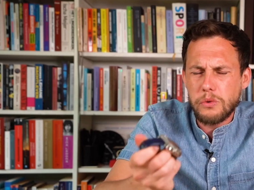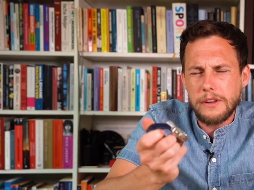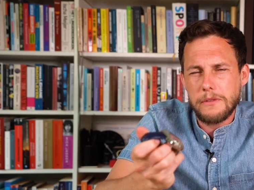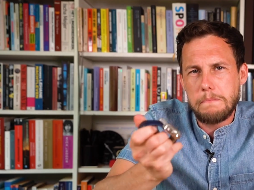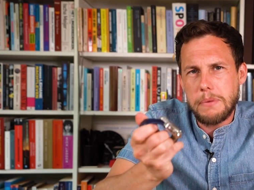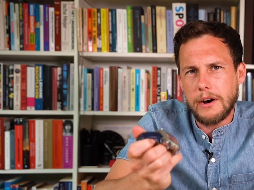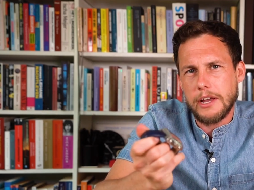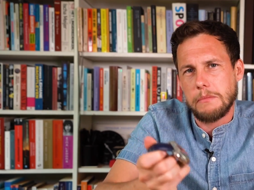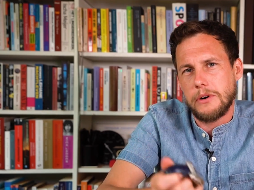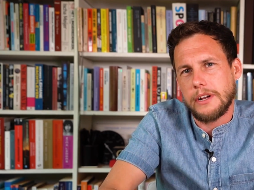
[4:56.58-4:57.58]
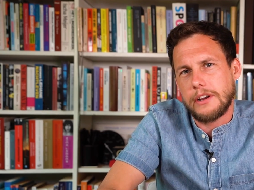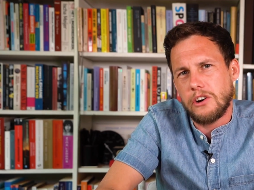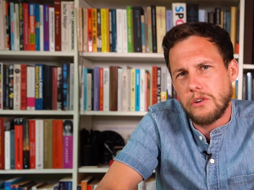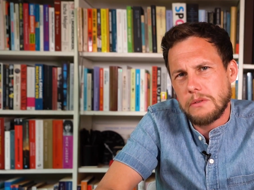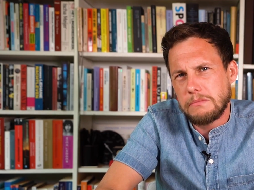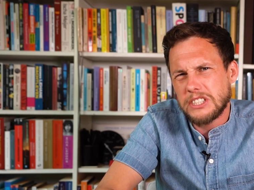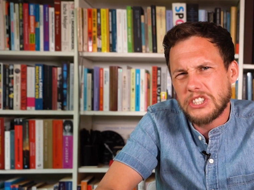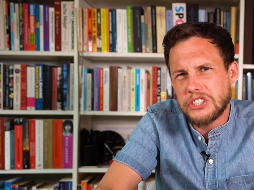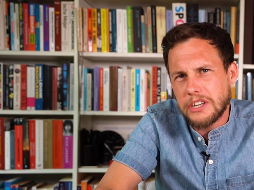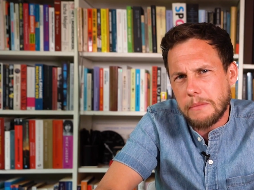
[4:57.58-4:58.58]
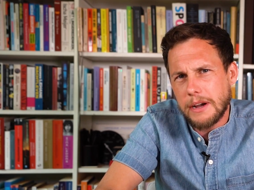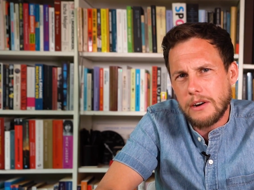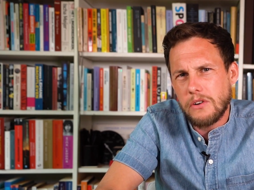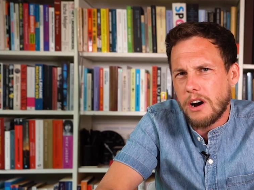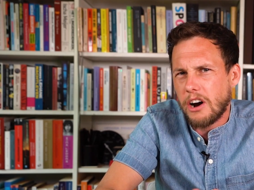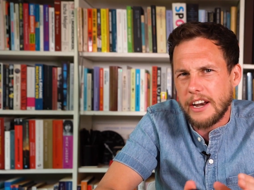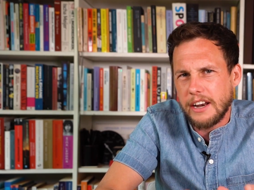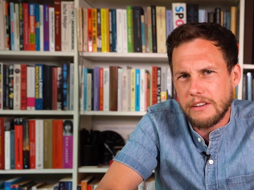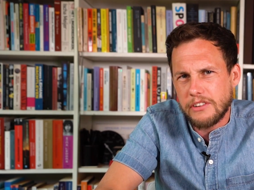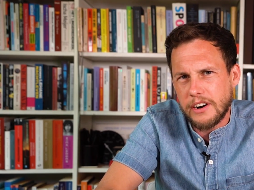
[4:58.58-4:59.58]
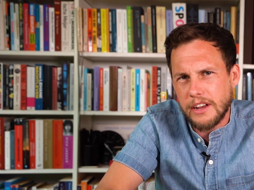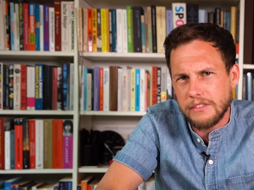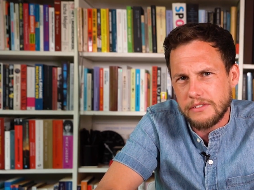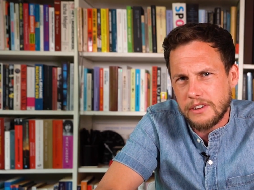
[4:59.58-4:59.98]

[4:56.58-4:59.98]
wanted to buy a Monaco, but somehow I never have.